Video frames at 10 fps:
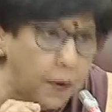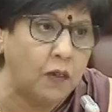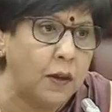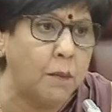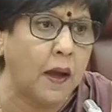
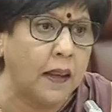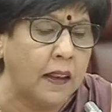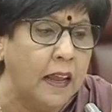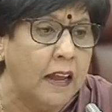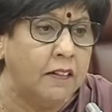must bear
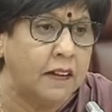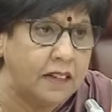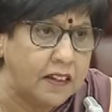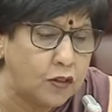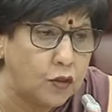in mind
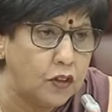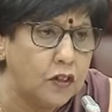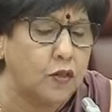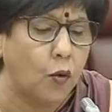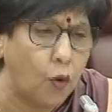that
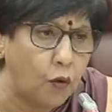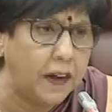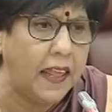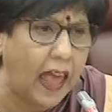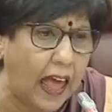these
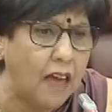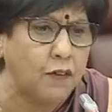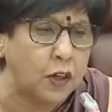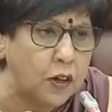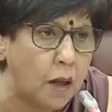students
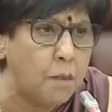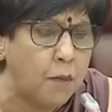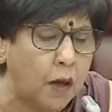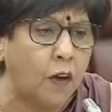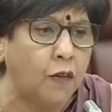already have
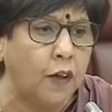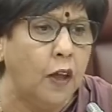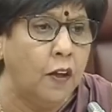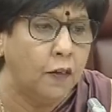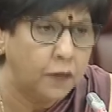a
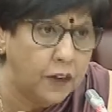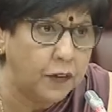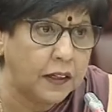number of